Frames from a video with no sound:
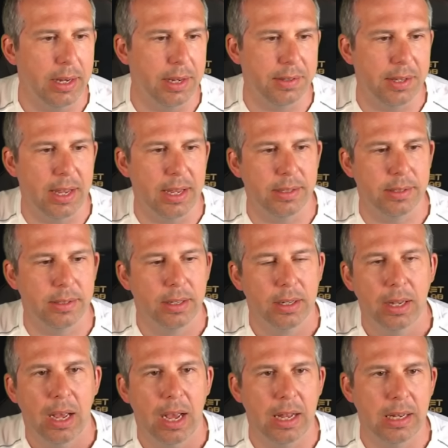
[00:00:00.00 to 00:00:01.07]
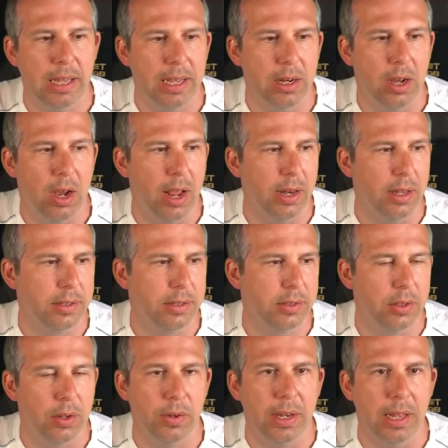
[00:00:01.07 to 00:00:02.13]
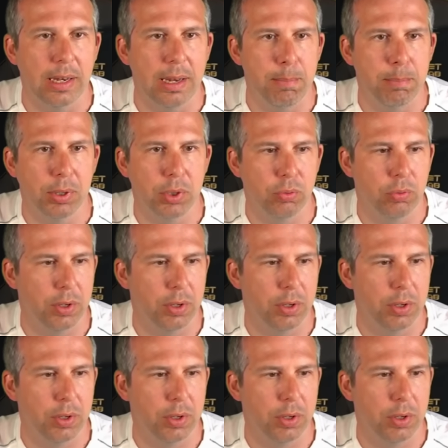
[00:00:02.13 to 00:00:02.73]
This is Leonidas on the Olympus